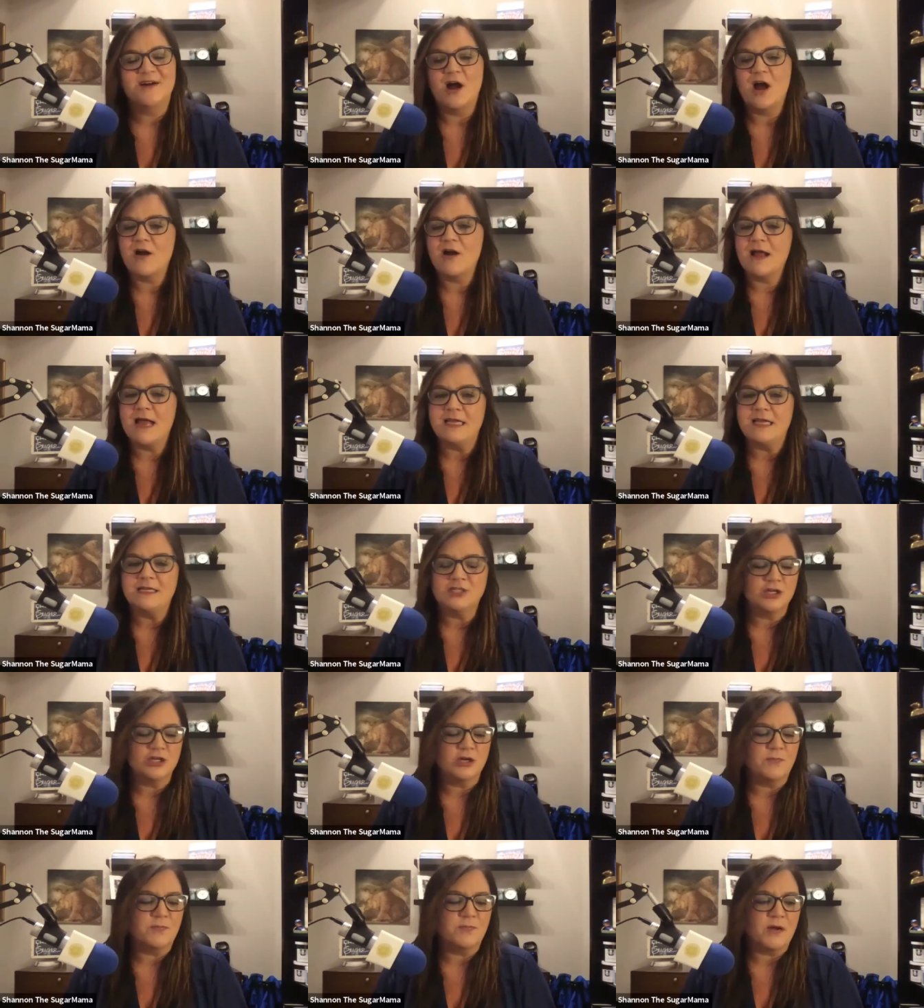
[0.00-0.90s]
All right,
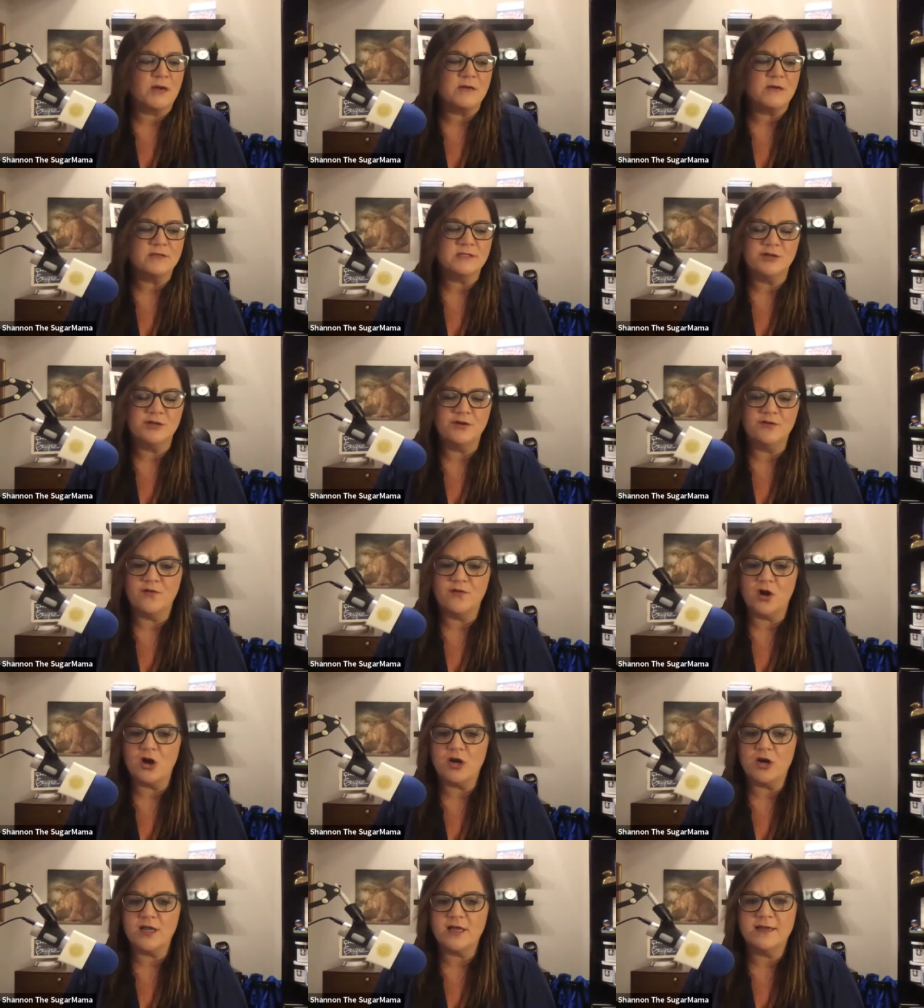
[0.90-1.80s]
Sugar Pros, you've
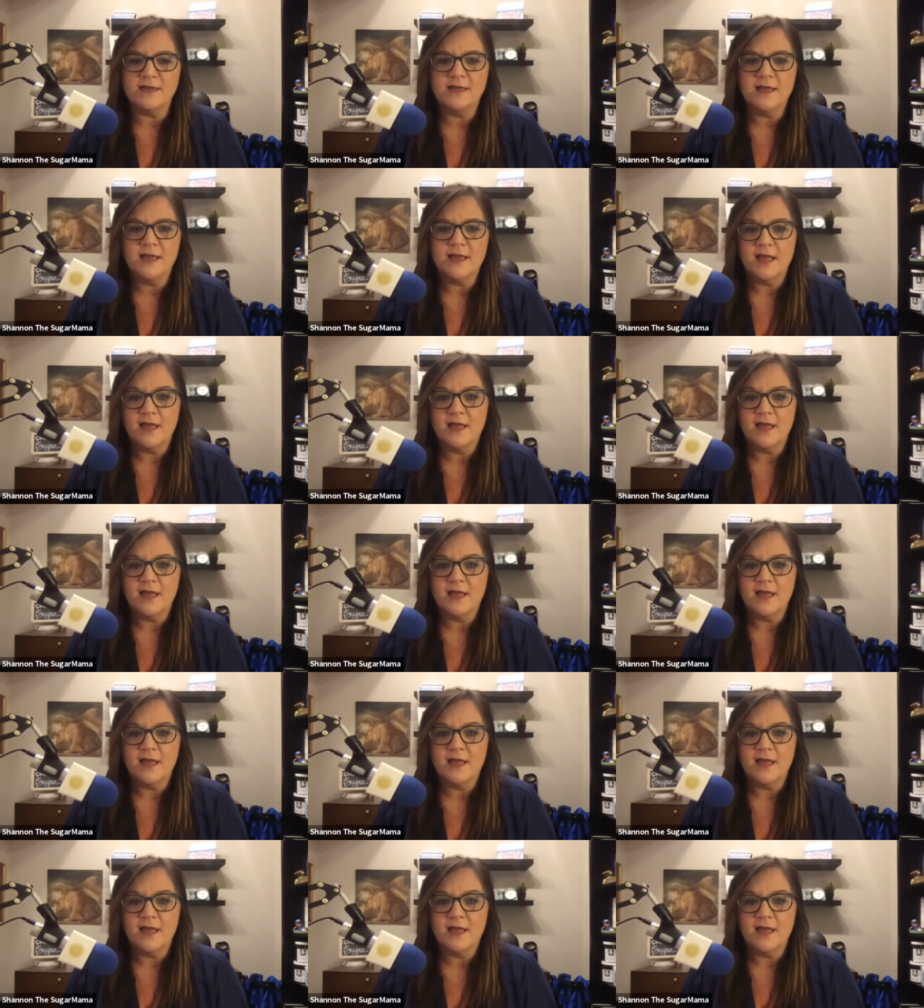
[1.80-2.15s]
heard it.